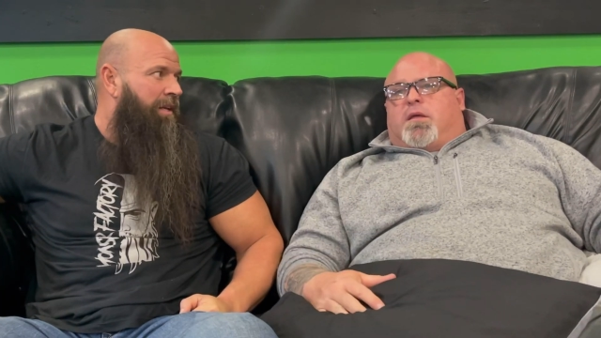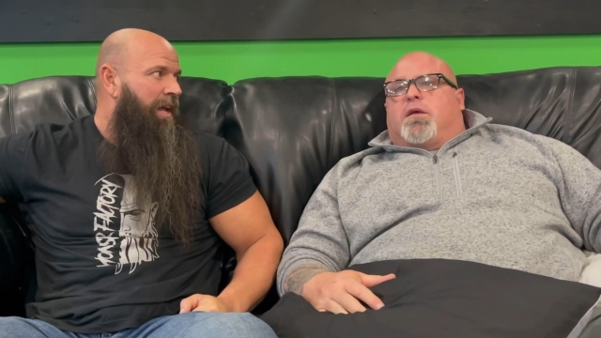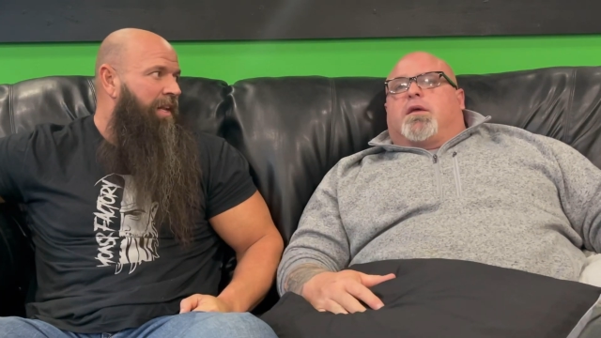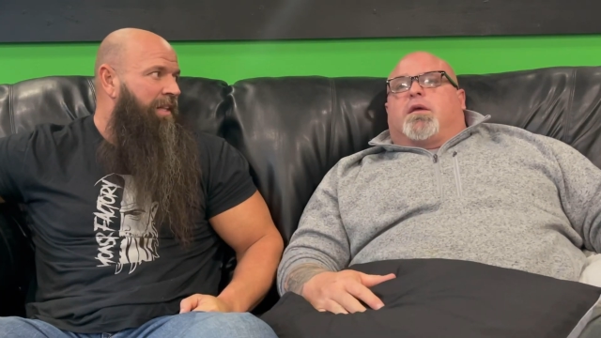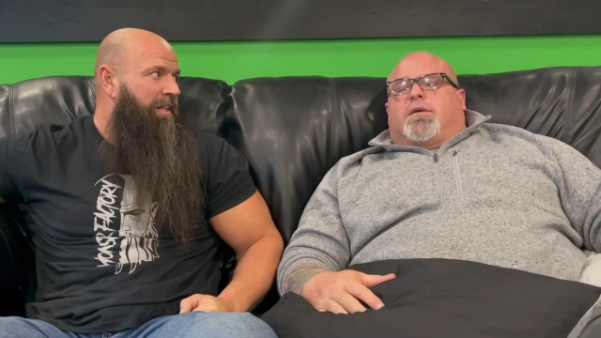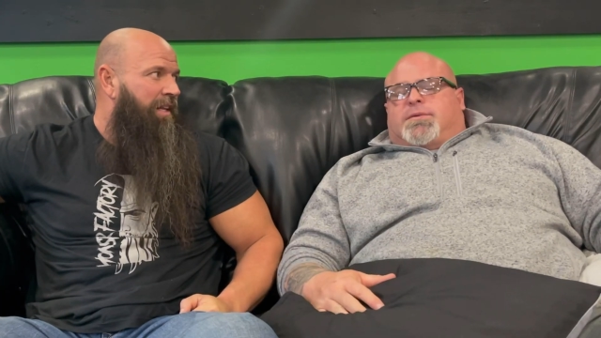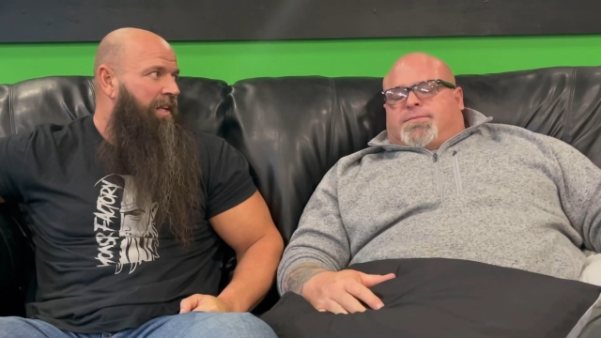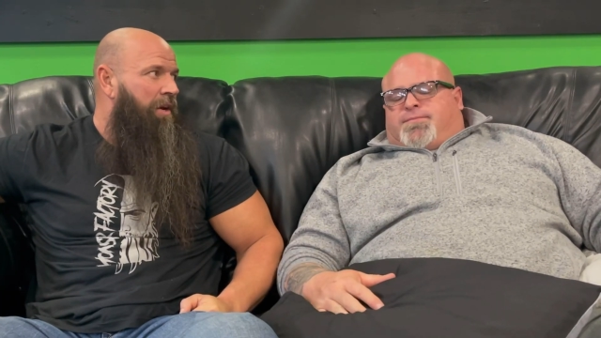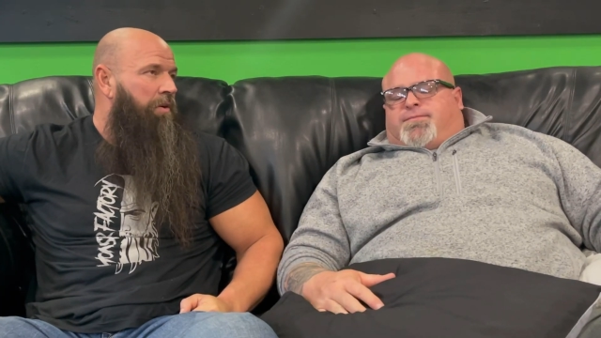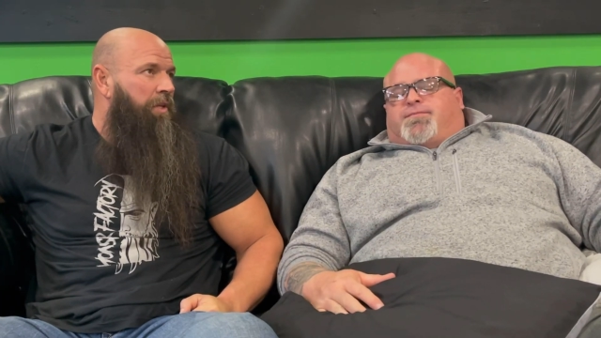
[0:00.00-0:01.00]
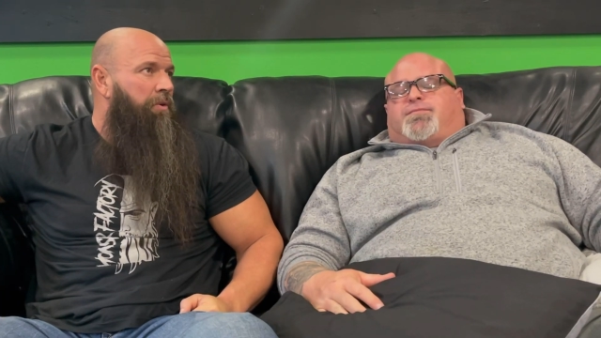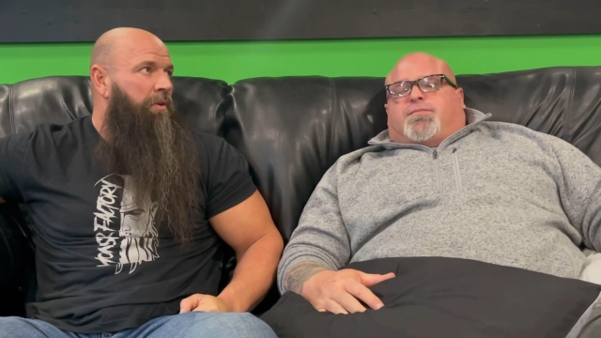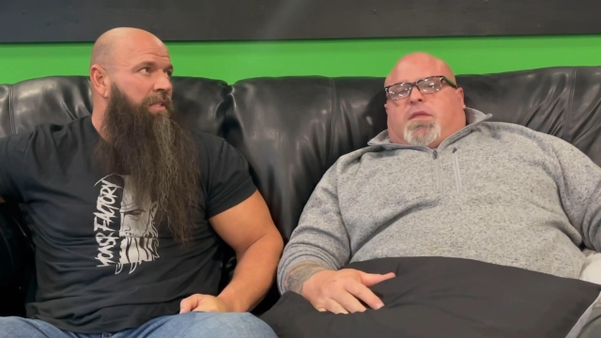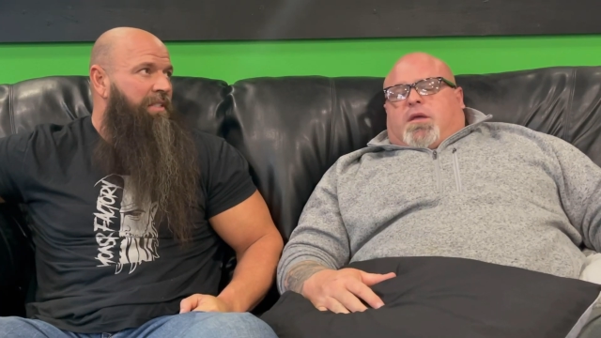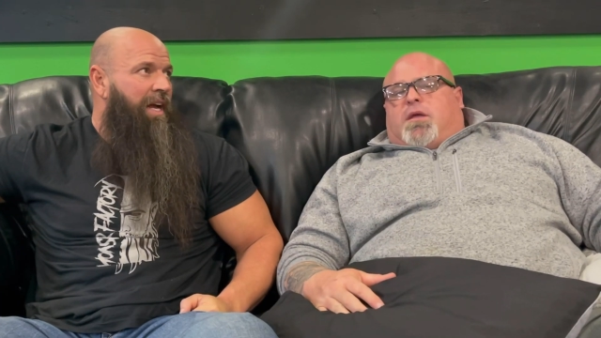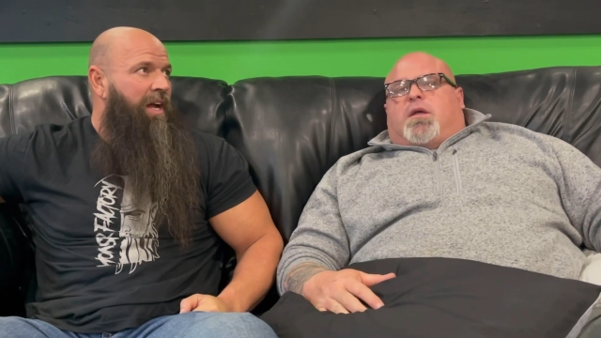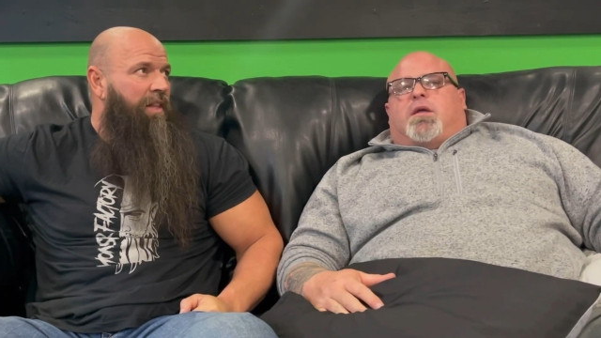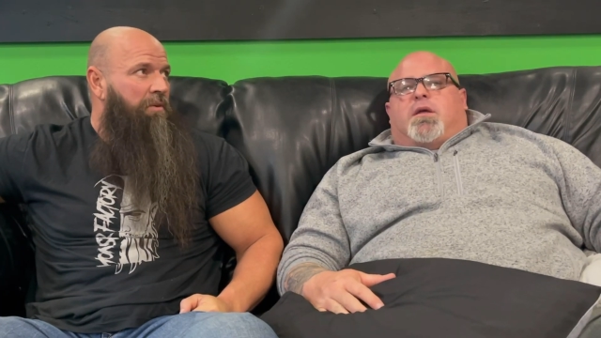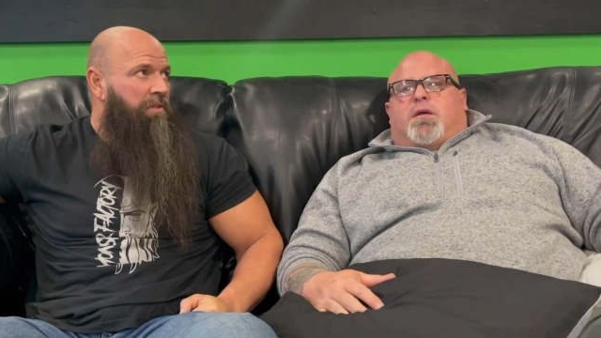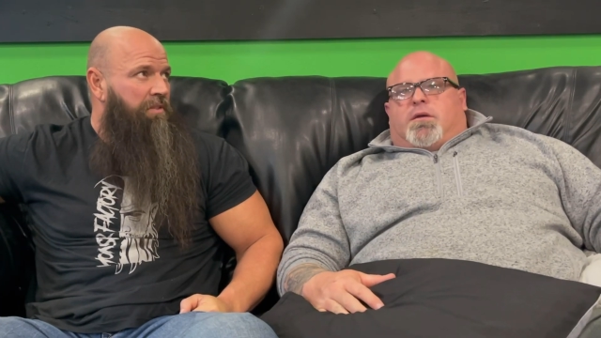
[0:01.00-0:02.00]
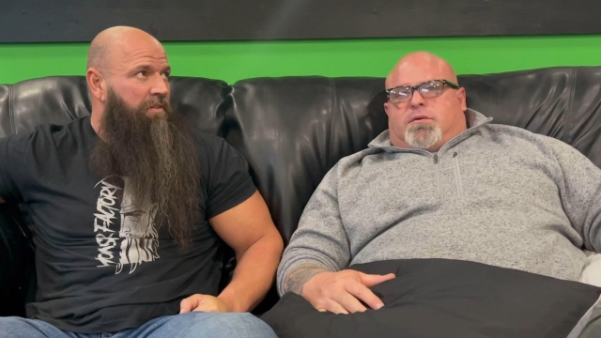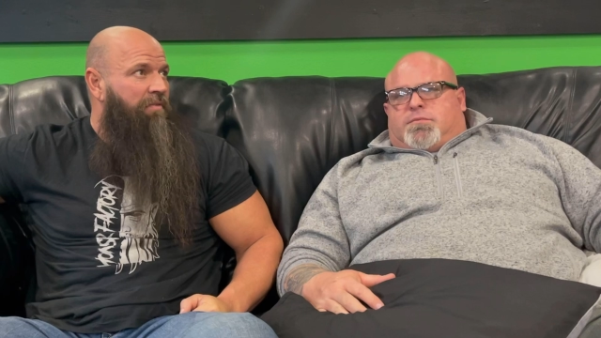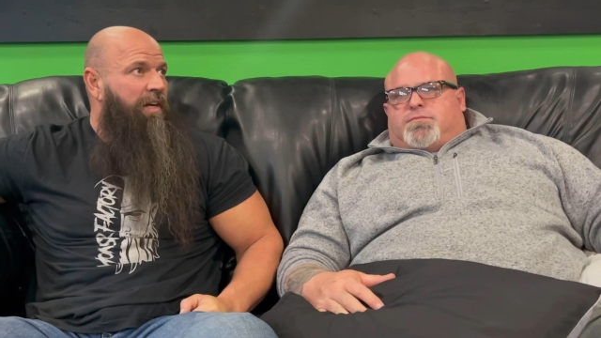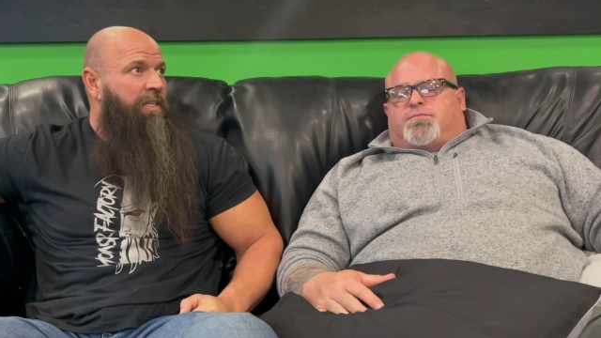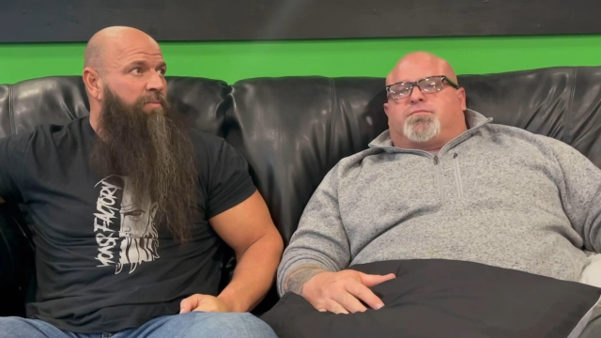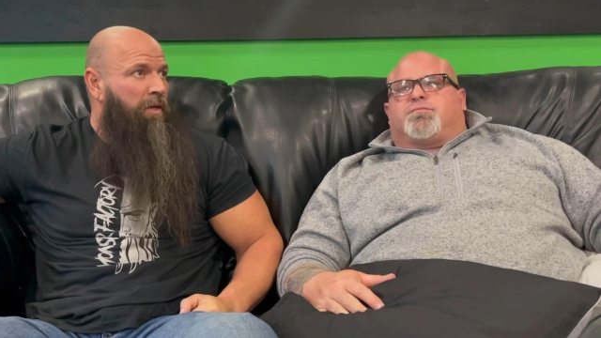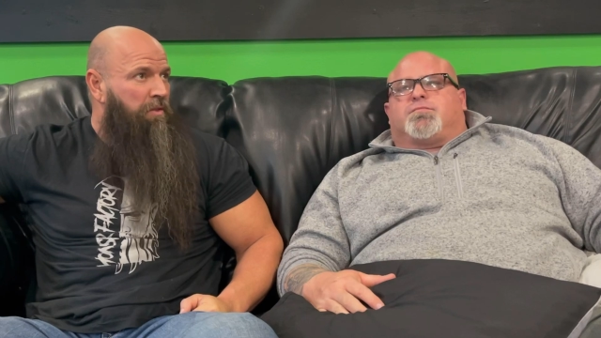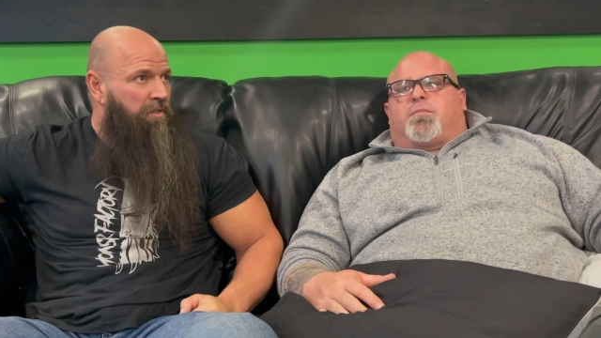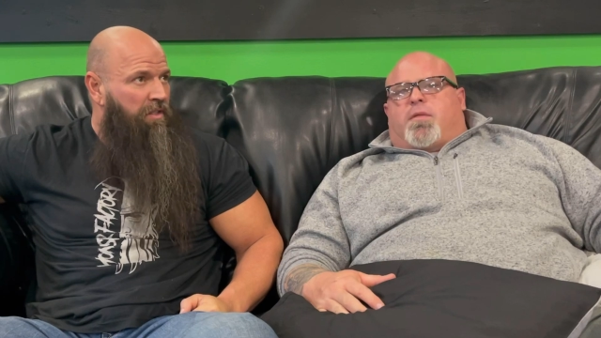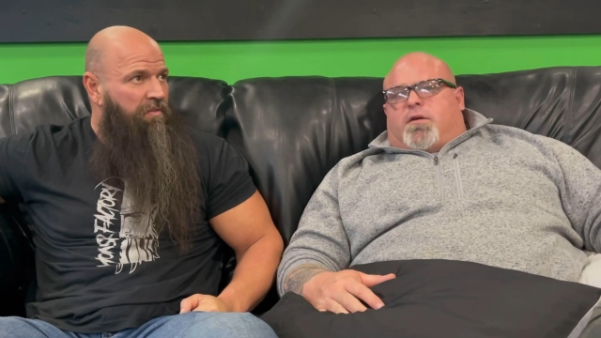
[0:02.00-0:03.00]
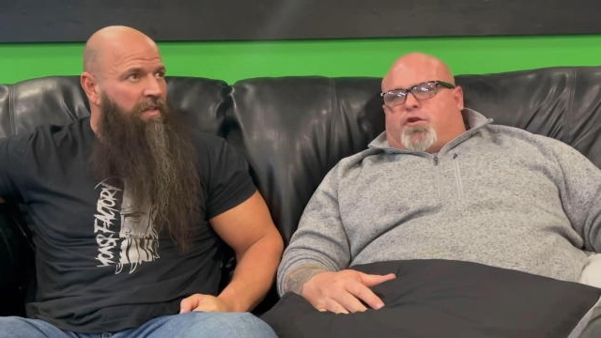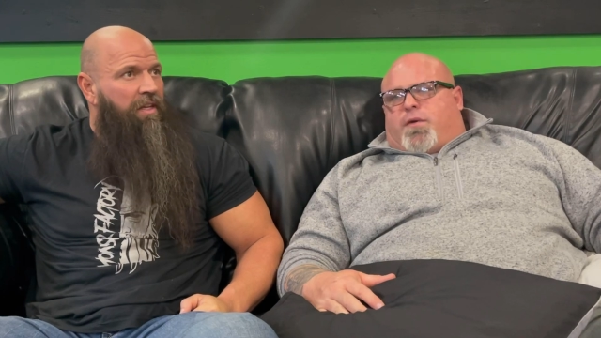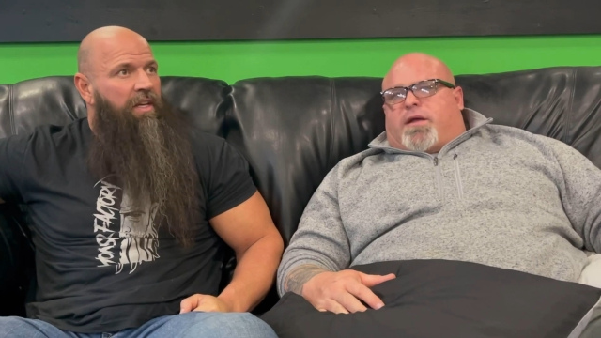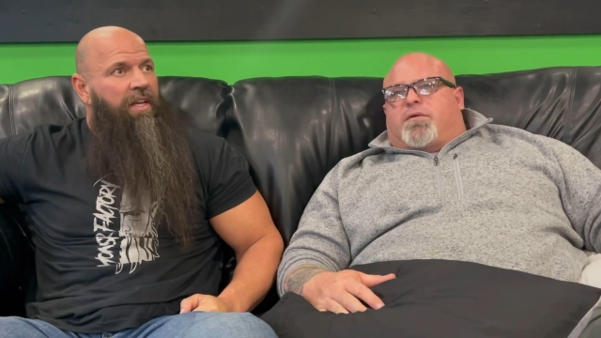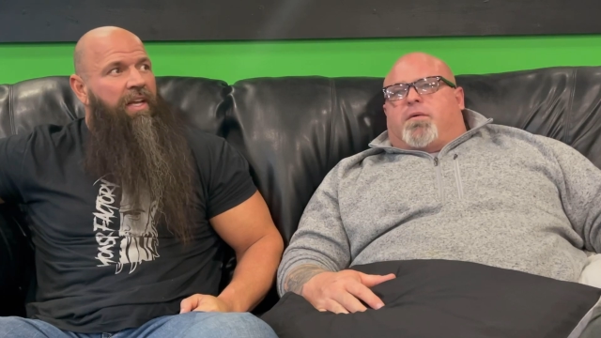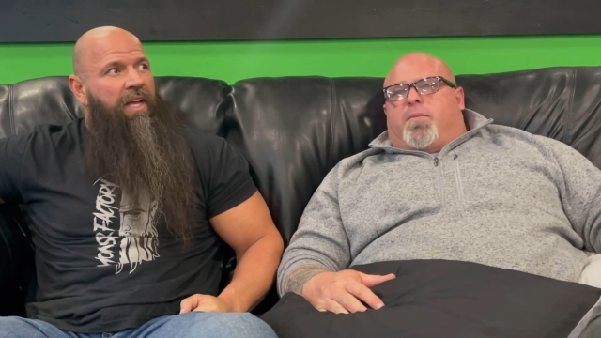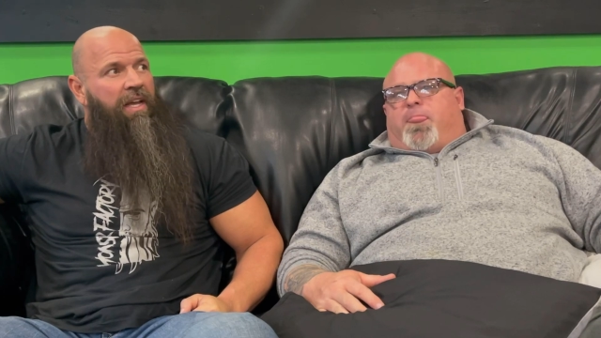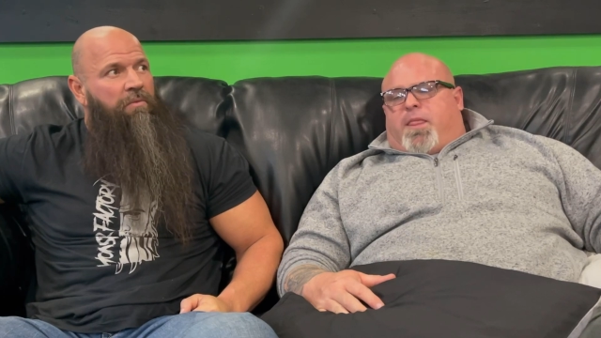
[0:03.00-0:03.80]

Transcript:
Speaker 1: and you know you were a style that was very explosive. Correct. And